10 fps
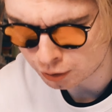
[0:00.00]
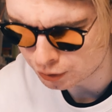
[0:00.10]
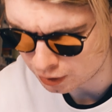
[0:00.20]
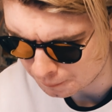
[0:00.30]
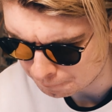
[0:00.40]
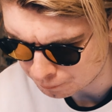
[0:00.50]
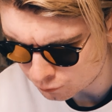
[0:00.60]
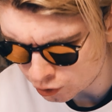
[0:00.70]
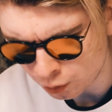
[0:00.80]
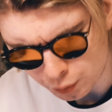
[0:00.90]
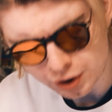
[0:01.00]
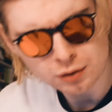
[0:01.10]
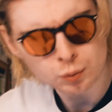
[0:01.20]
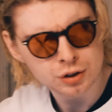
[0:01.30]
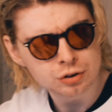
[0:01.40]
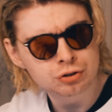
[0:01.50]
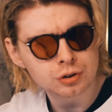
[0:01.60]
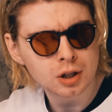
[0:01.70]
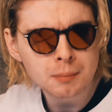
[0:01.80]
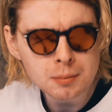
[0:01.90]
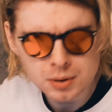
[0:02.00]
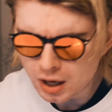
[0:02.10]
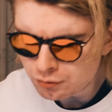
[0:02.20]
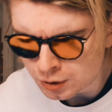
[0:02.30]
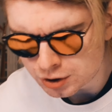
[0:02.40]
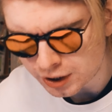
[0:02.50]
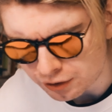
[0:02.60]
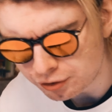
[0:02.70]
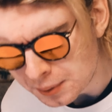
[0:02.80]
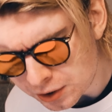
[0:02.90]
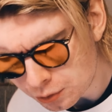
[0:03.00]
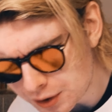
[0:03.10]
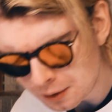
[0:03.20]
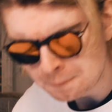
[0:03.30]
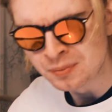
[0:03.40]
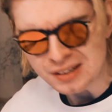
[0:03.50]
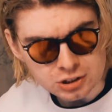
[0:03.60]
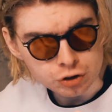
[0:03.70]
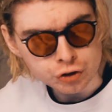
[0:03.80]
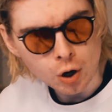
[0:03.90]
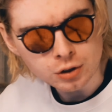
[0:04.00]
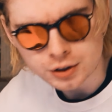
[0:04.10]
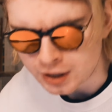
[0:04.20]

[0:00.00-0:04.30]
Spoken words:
with a dessert that maybe everyone is kind of familiar with. It's the chocolate